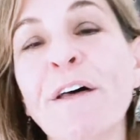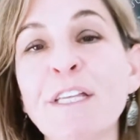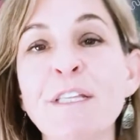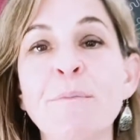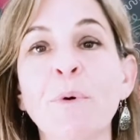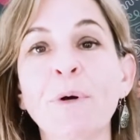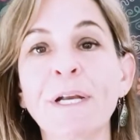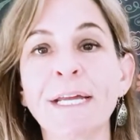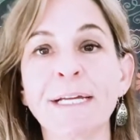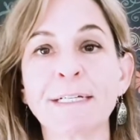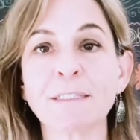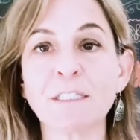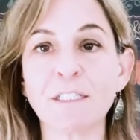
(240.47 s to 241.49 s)
in the
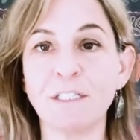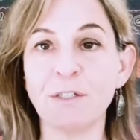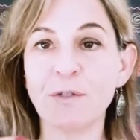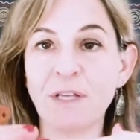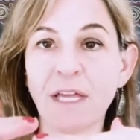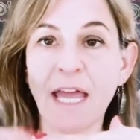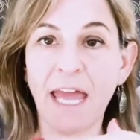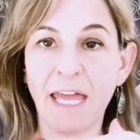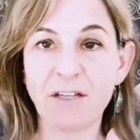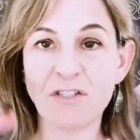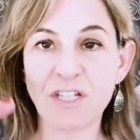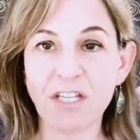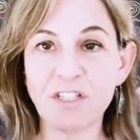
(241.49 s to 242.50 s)
mornings using
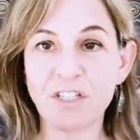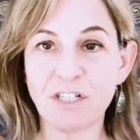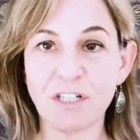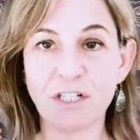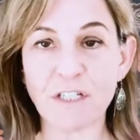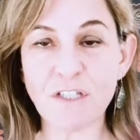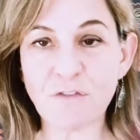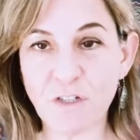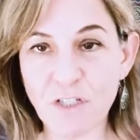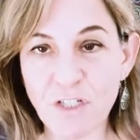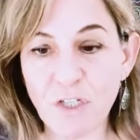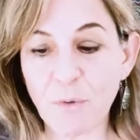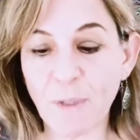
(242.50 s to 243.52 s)
hand gestures for
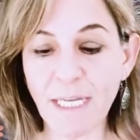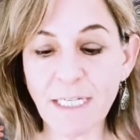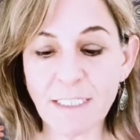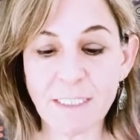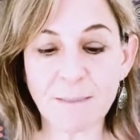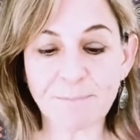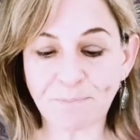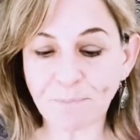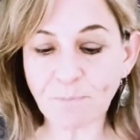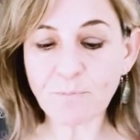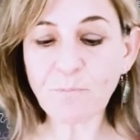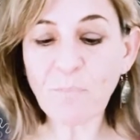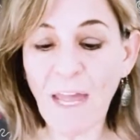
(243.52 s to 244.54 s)
2 weeks.
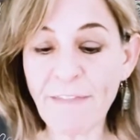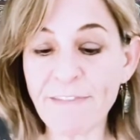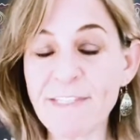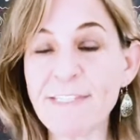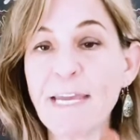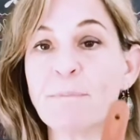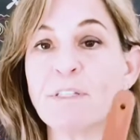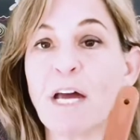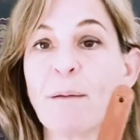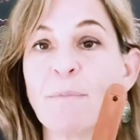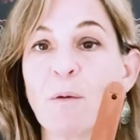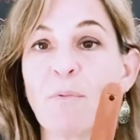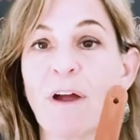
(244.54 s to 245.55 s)
At the same
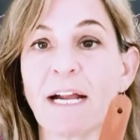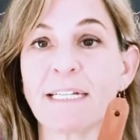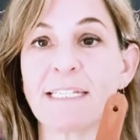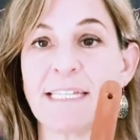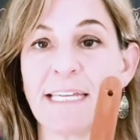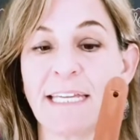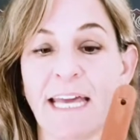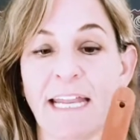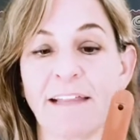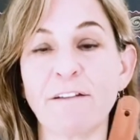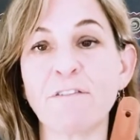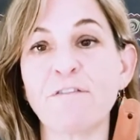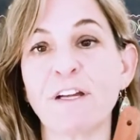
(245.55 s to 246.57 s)
time, they're practicing
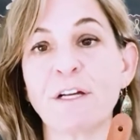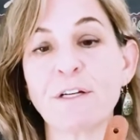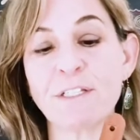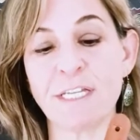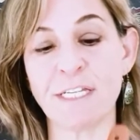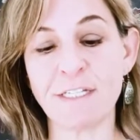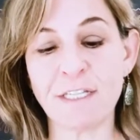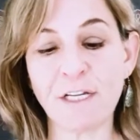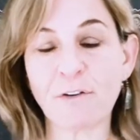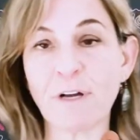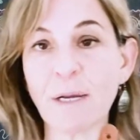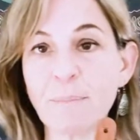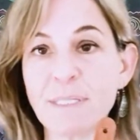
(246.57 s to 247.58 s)
getting their fingers into the
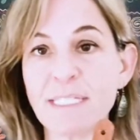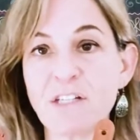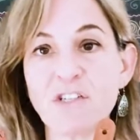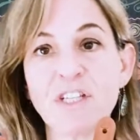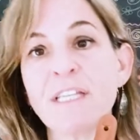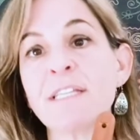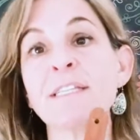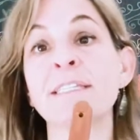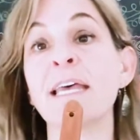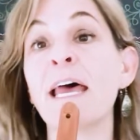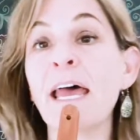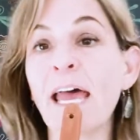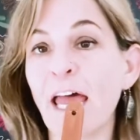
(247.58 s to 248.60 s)
correct positions
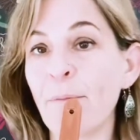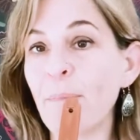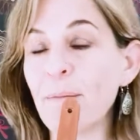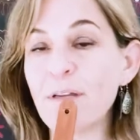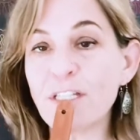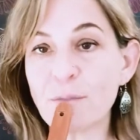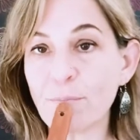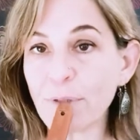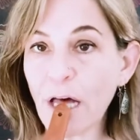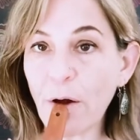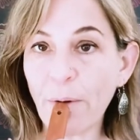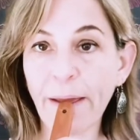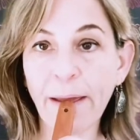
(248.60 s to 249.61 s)
and maybe just
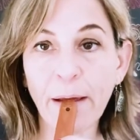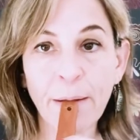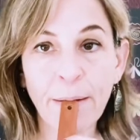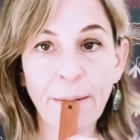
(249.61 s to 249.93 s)
blowing